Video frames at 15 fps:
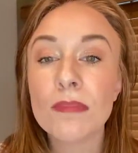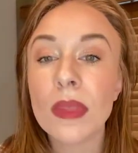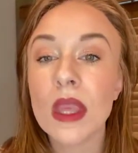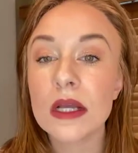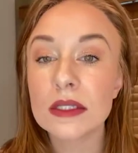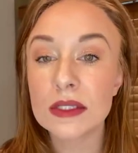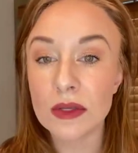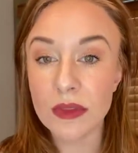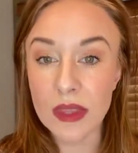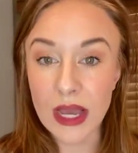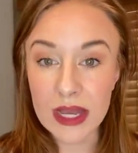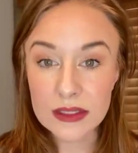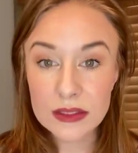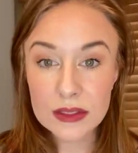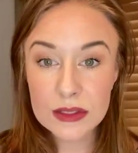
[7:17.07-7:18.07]
So
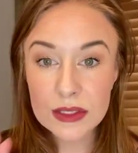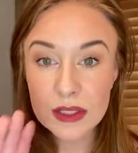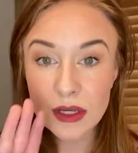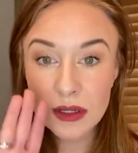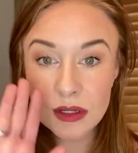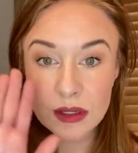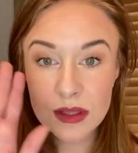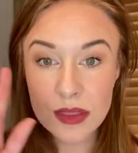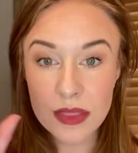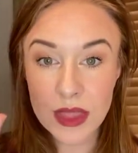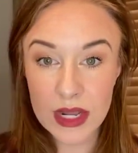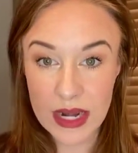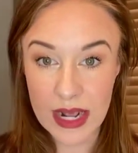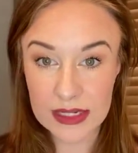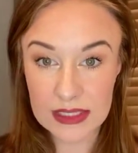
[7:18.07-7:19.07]
that's the
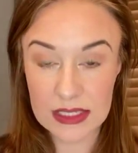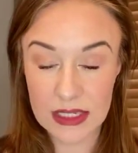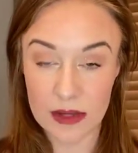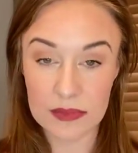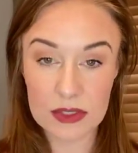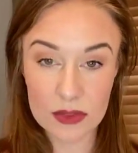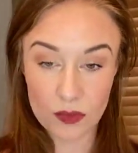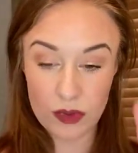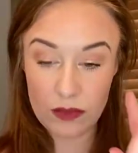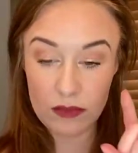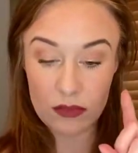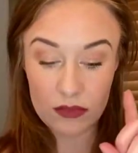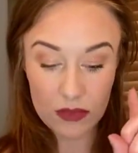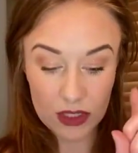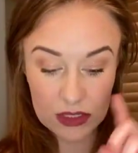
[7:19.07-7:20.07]
next step. So
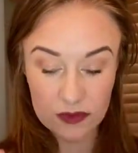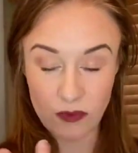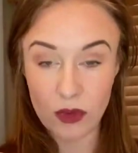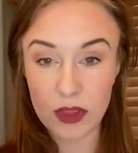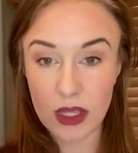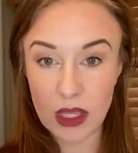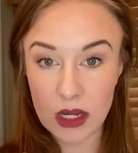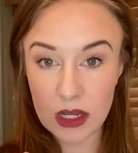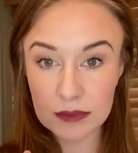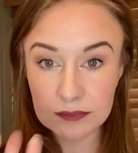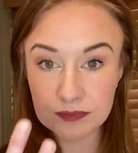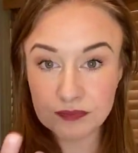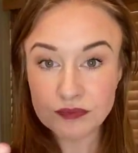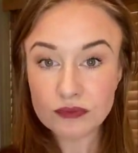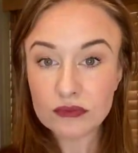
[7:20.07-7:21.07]
we exfoliated,
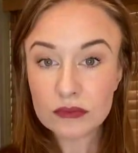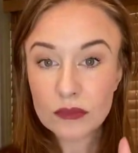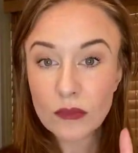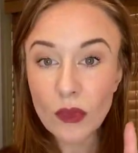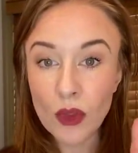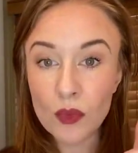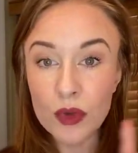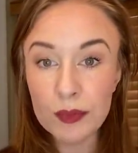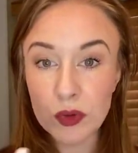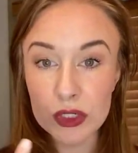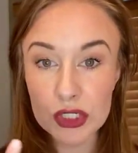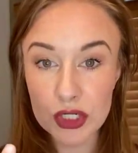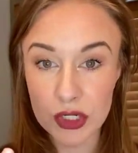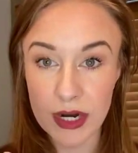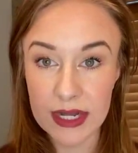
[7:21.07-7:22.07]
we
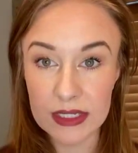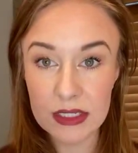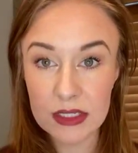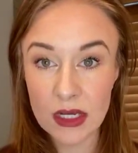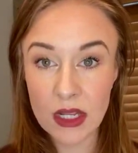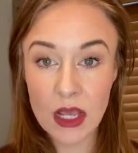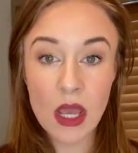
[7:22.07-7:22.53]
moisturized.